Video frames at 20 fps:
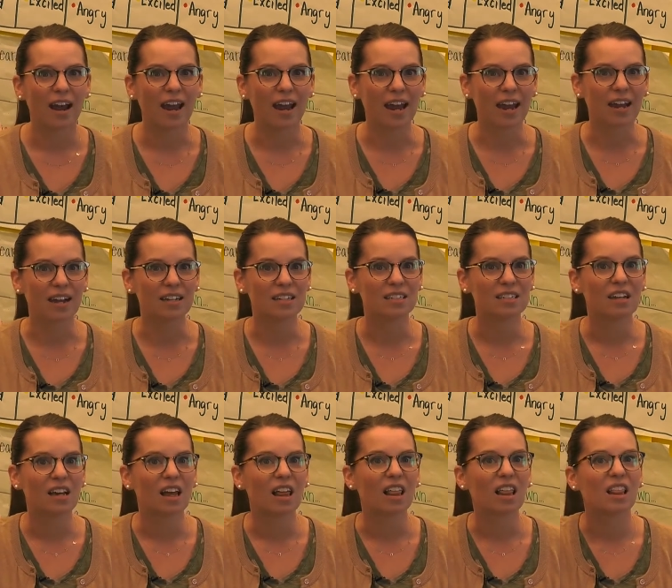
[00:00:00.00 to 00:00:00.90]
and
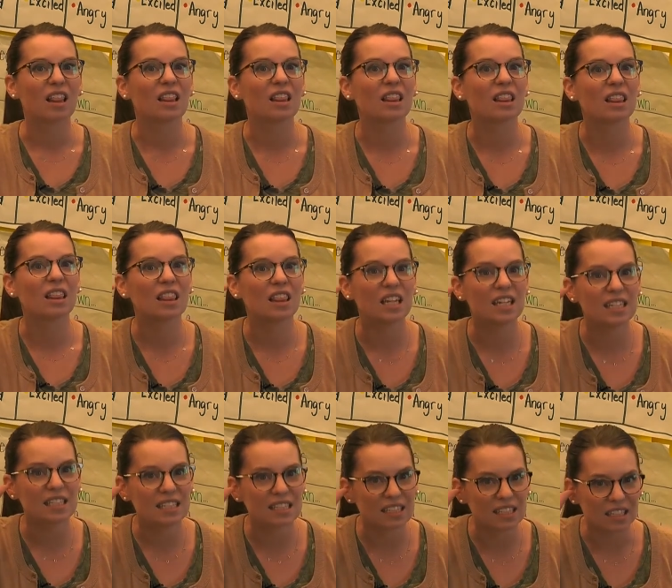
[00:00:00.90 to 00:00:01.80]

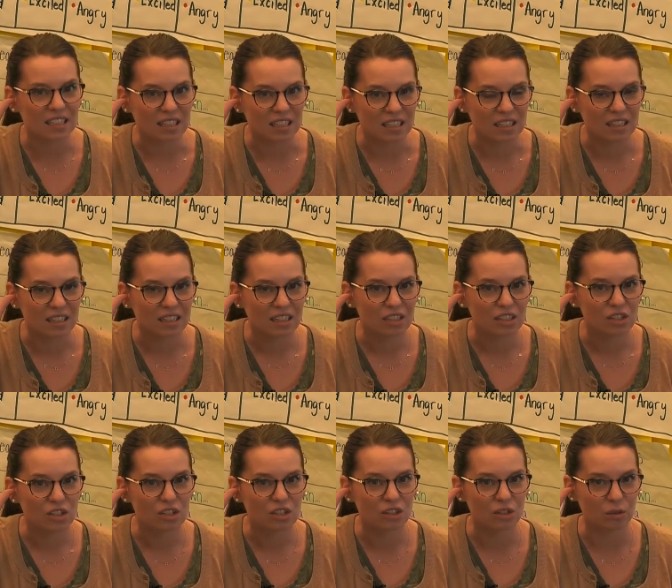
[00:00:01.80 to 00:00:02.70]
listen
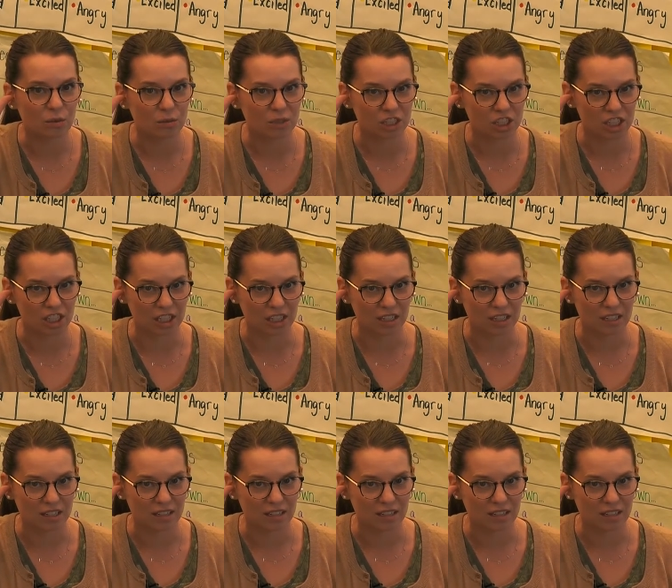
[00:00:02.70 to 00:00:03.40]
to Rashid.